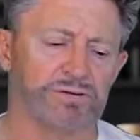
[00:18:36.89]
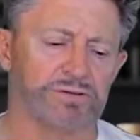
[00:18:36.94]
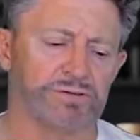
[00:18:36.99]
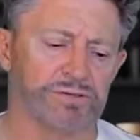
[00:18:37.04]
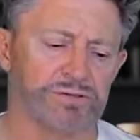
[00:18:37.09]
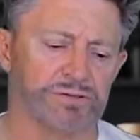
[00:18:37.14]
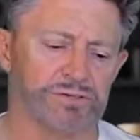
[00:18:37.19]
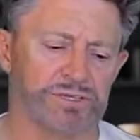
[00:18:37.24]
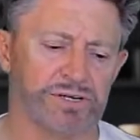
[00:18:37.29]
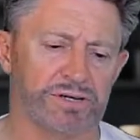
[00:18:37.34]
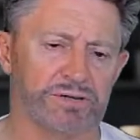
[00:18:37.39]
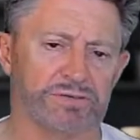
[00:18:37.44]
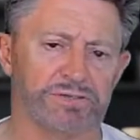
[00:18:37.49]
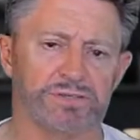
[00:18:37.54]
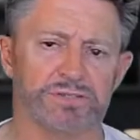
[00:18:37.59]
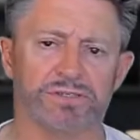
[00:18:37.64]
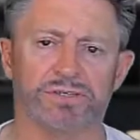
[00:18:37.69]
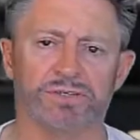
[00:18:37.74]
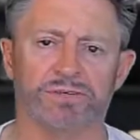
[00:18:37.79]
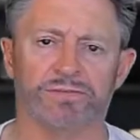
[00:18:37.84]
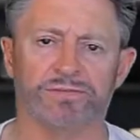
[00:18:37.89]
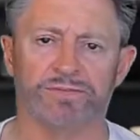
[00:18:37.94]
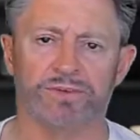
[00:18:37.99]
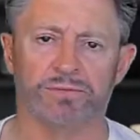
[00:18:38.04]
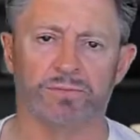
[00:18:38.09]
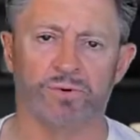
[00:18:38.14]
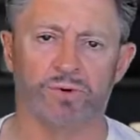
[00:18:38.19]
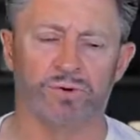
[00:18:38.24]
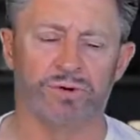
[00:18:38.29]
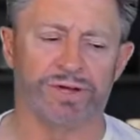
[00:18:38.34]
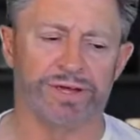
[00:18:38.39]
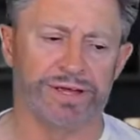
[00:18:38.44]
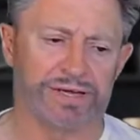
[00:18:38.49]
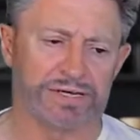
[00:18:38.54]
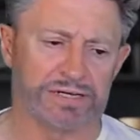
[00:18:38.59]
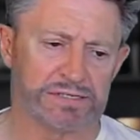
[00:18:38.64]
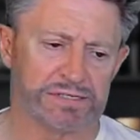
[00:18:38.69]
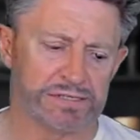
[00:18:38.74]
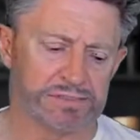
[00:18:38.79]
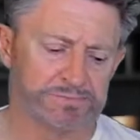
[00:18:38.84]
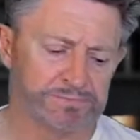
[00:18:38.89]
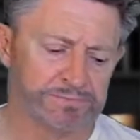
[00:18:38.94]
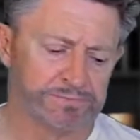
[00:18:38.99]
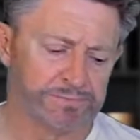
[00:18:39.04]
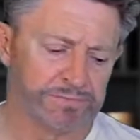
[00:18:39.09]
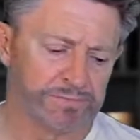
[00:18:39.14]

audio sounds in Filmora X,